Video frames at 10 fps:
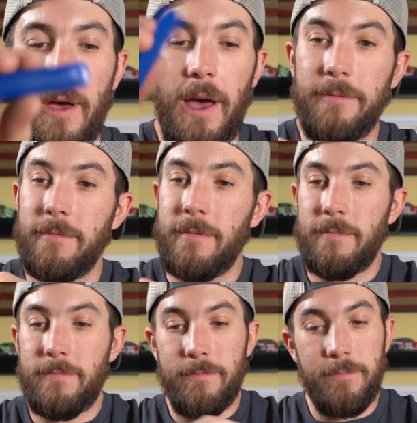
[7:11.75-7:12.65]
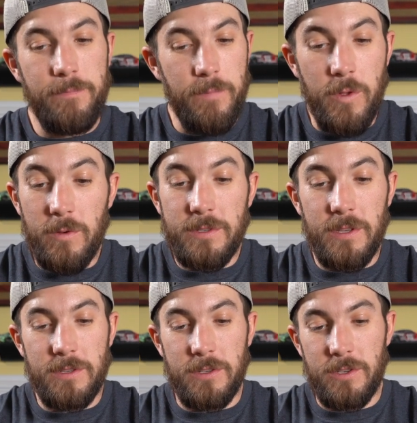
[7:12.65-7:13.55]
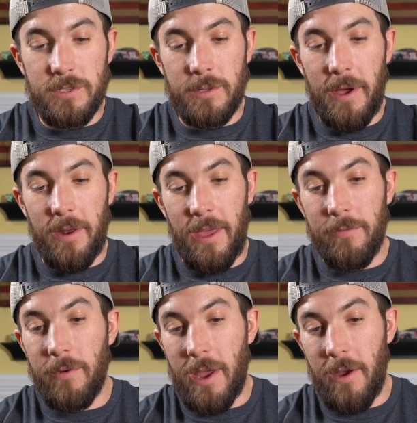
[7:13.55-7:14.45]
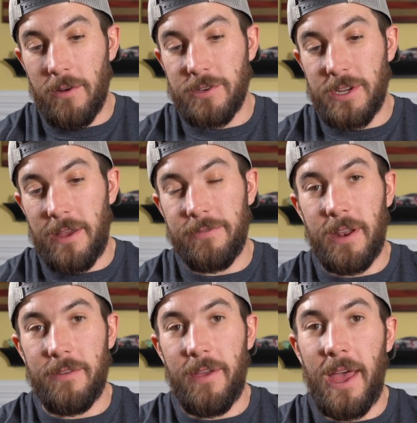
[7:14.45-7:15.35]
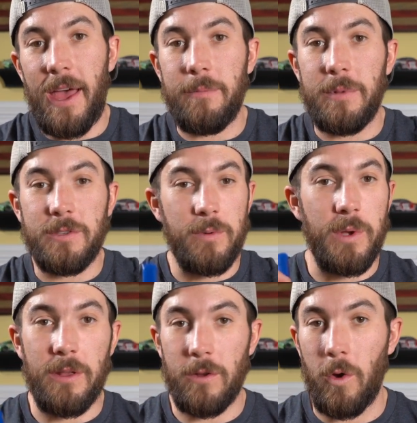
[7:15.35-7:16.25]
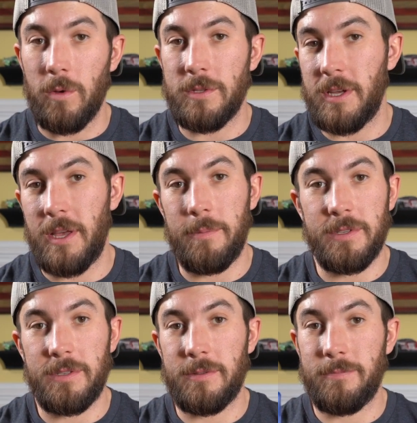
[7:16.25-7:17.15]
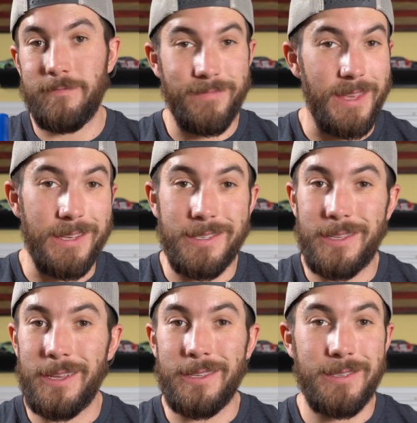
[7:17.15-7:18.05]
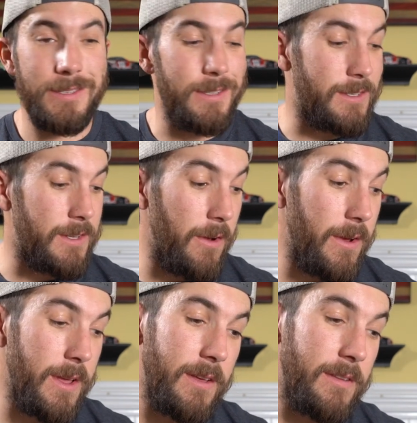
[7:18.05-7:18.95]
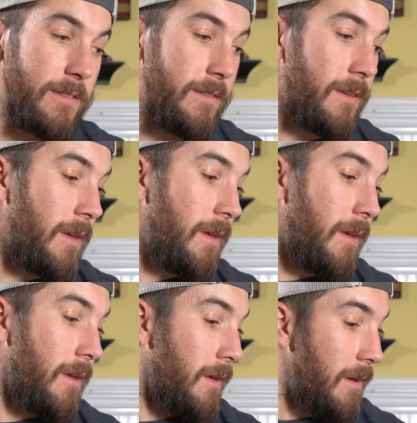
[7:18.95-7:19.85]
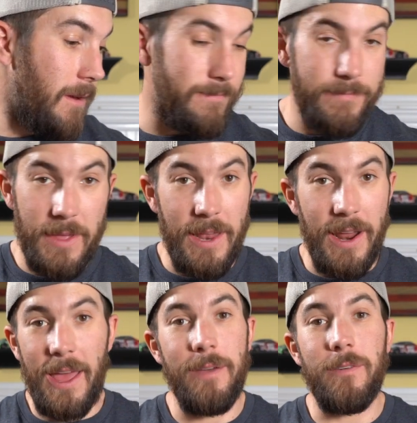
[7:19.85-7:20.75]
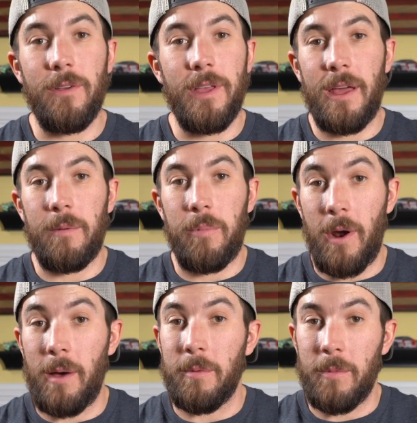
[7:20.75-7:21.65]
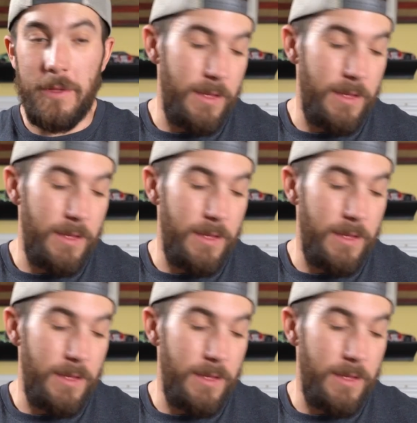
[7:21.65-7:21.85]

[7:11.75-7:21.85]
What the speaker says: I've used this in just about every arrow shaft that I've had, between Gold Tips, Easton's, the Sirius, and I haven't really had a problem with